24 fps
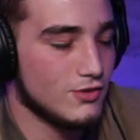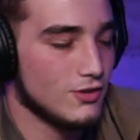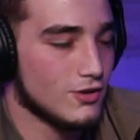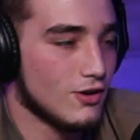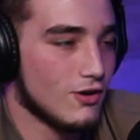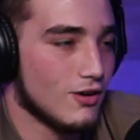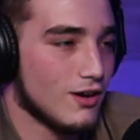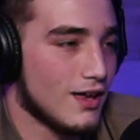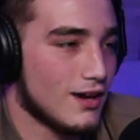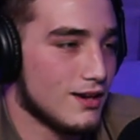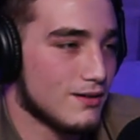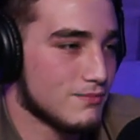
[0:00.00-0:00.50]
if
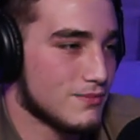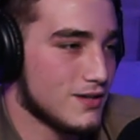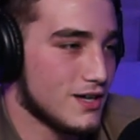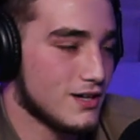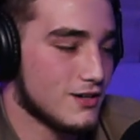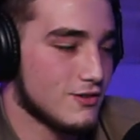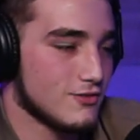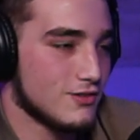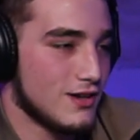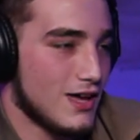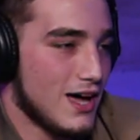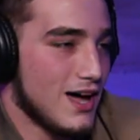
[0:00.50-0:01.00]
you don't let him
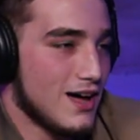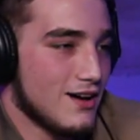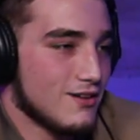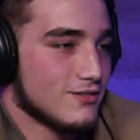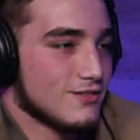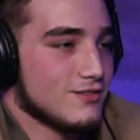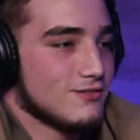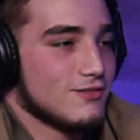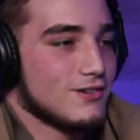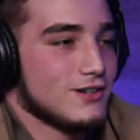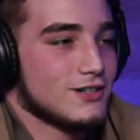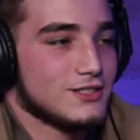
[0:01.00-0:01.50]
take you
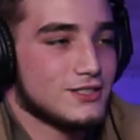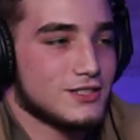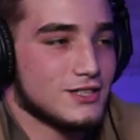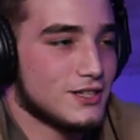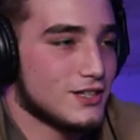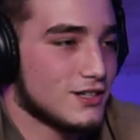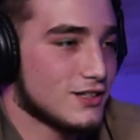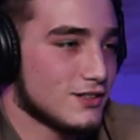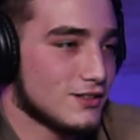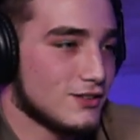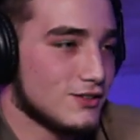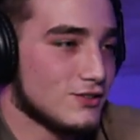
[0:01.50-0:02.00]
down what is
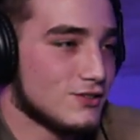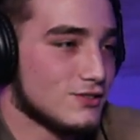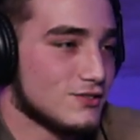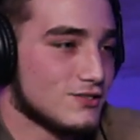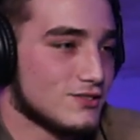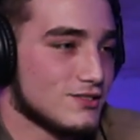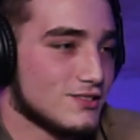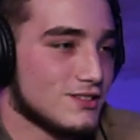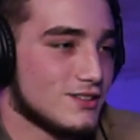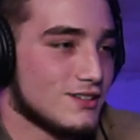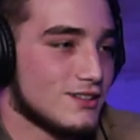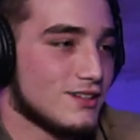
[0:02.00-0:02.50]
he going to
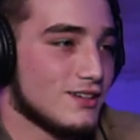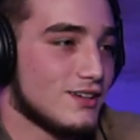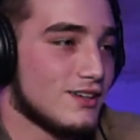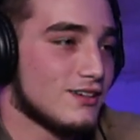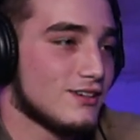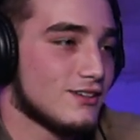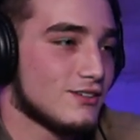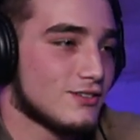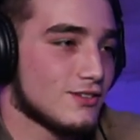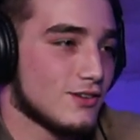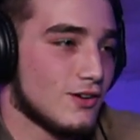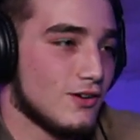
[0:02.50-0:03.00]
do
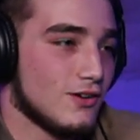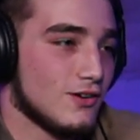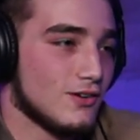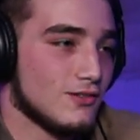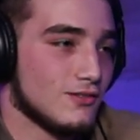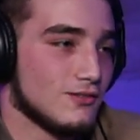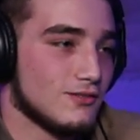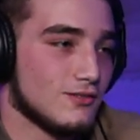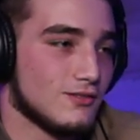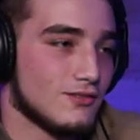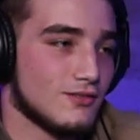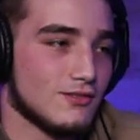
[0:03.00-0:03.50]

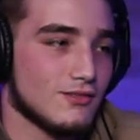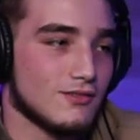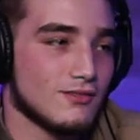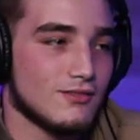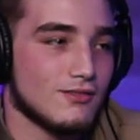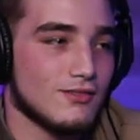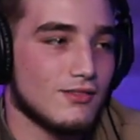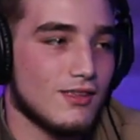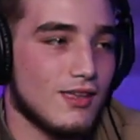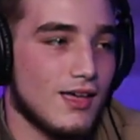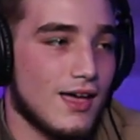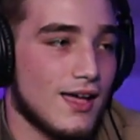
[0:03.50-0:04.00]
so wow.
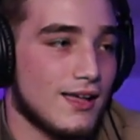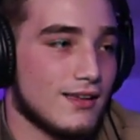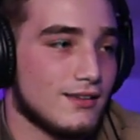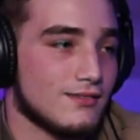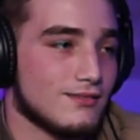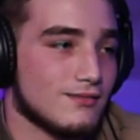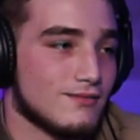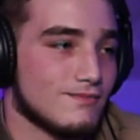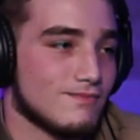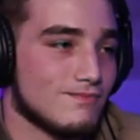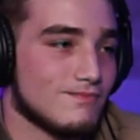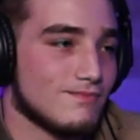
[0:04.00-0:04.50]

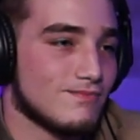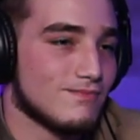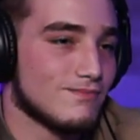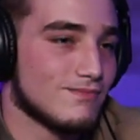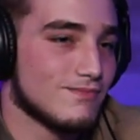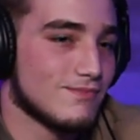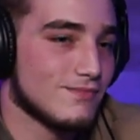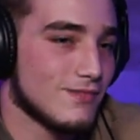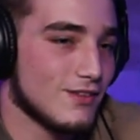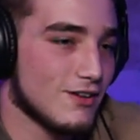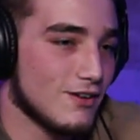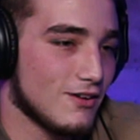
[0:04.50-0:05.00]
and
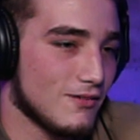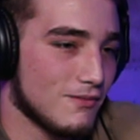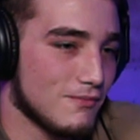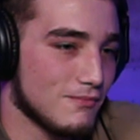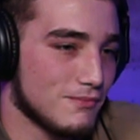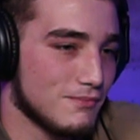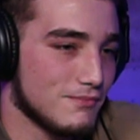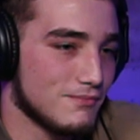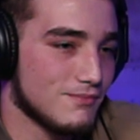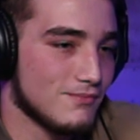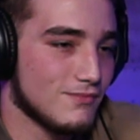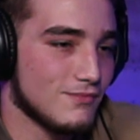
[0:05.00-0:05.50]

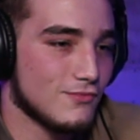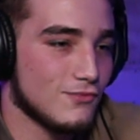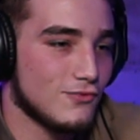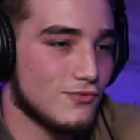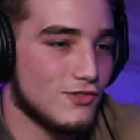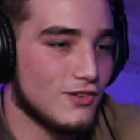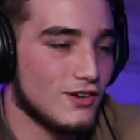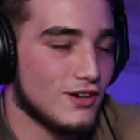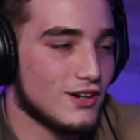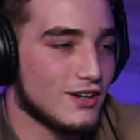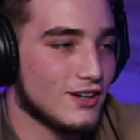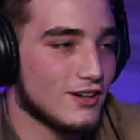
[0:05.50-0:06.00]

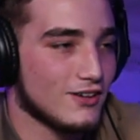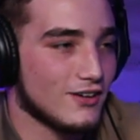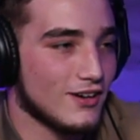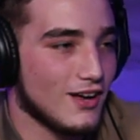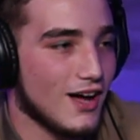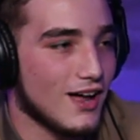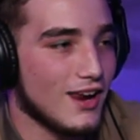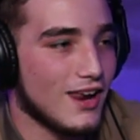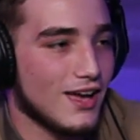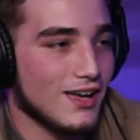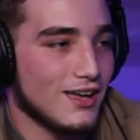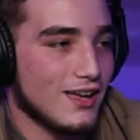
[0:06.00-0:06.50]
funny or
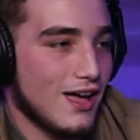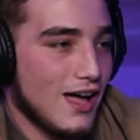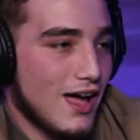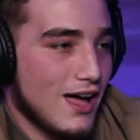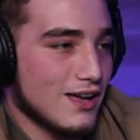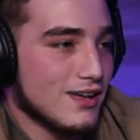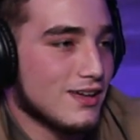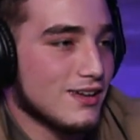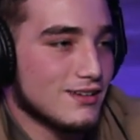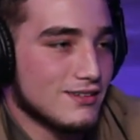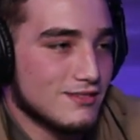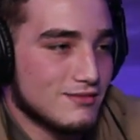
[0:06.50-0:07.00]
not, I
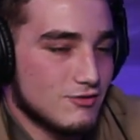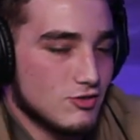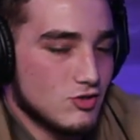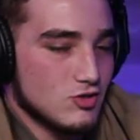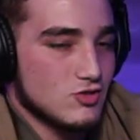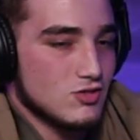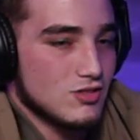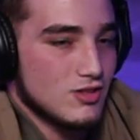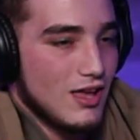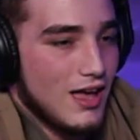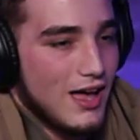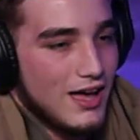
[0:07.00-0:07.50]
I can
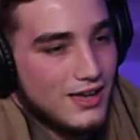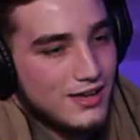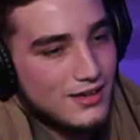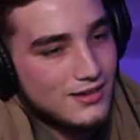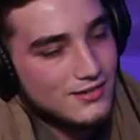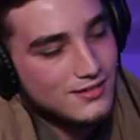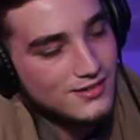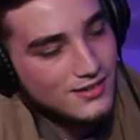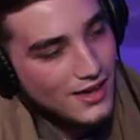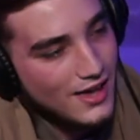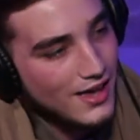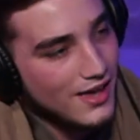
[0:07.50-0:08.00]
just I
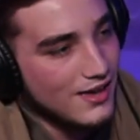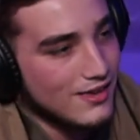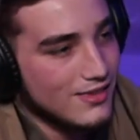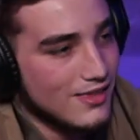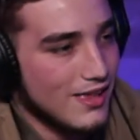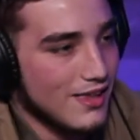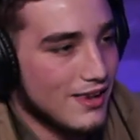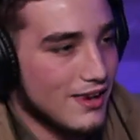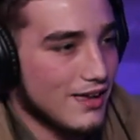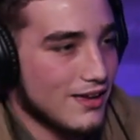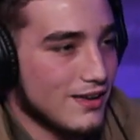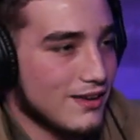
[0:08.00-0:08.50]
can say
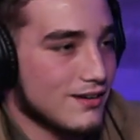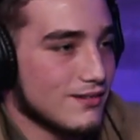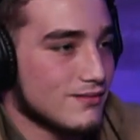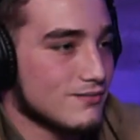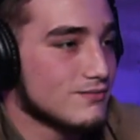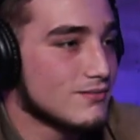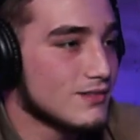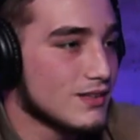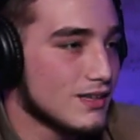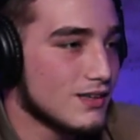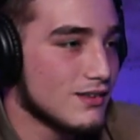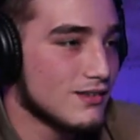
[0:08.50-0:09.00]
that like
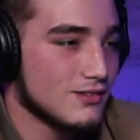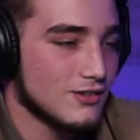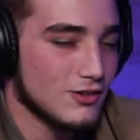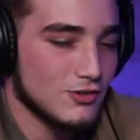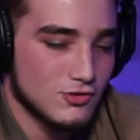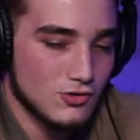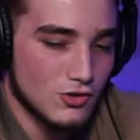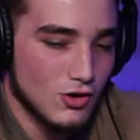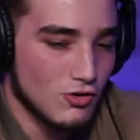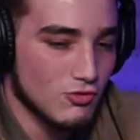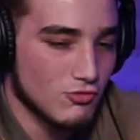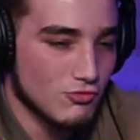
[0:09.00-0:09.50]

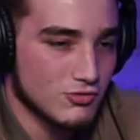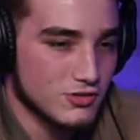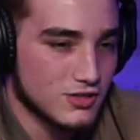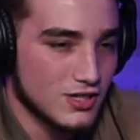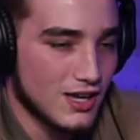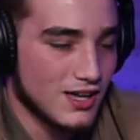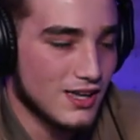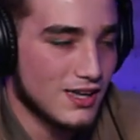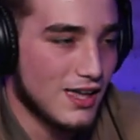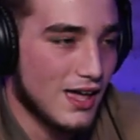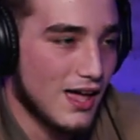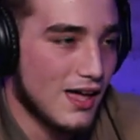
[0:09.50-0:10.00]
there's no
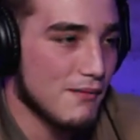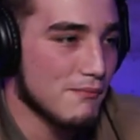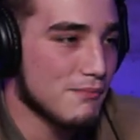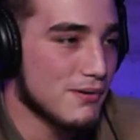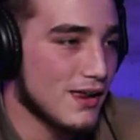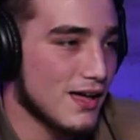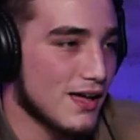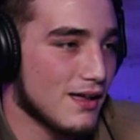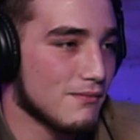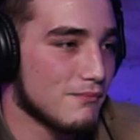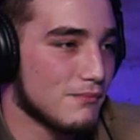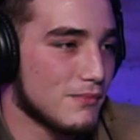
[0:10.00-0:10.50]
set game
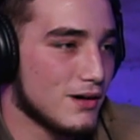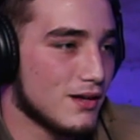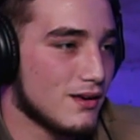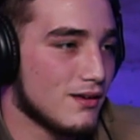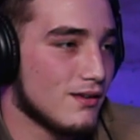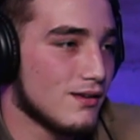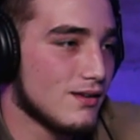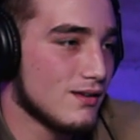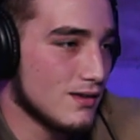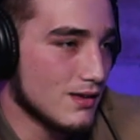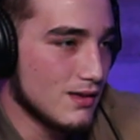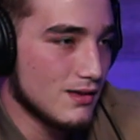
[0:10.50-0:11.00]
plan,
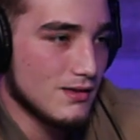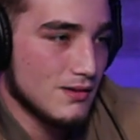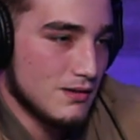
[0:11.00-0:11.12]
but